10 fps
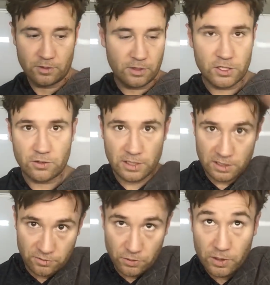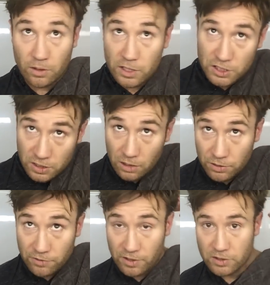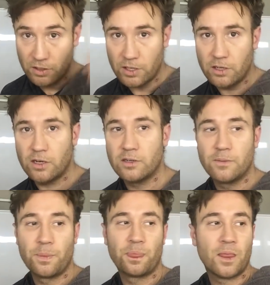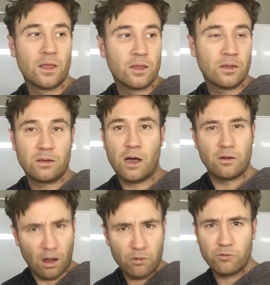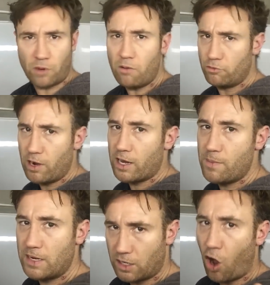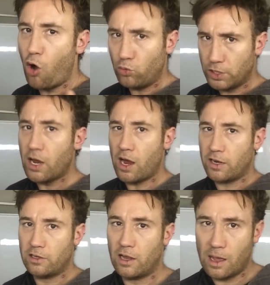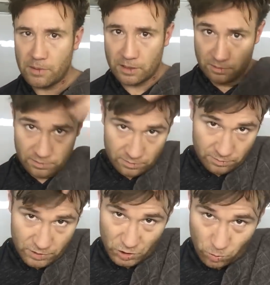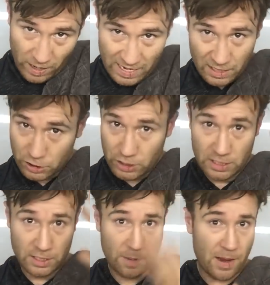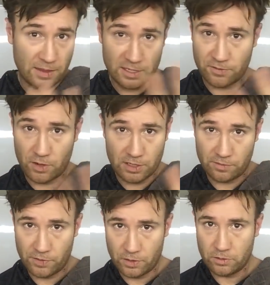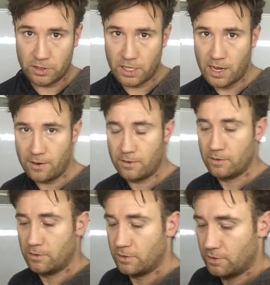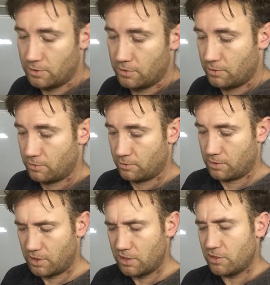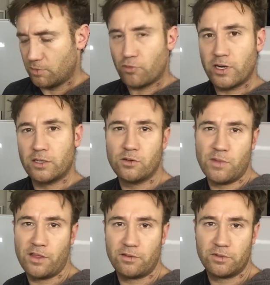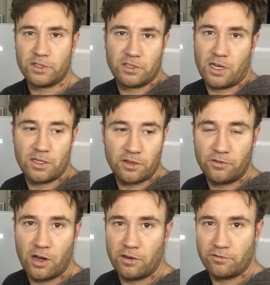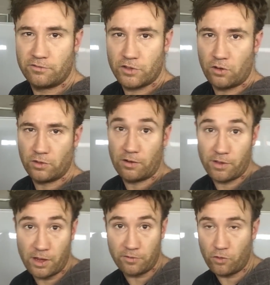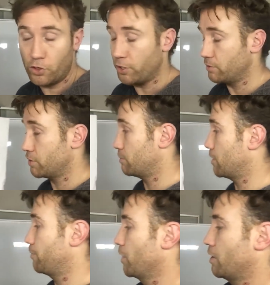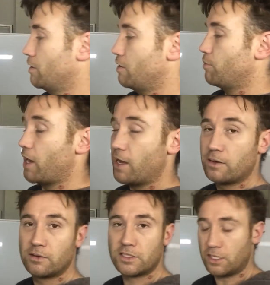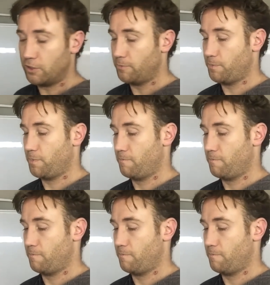the stresses of doing all this shit, what the fuck's going on? I would recommend a colder kind of climate. Sweating and shit is going to make this very difficult, okay? Unless you use the pre-glue method, in which case I've kind of solved everything for you, set them up. But still,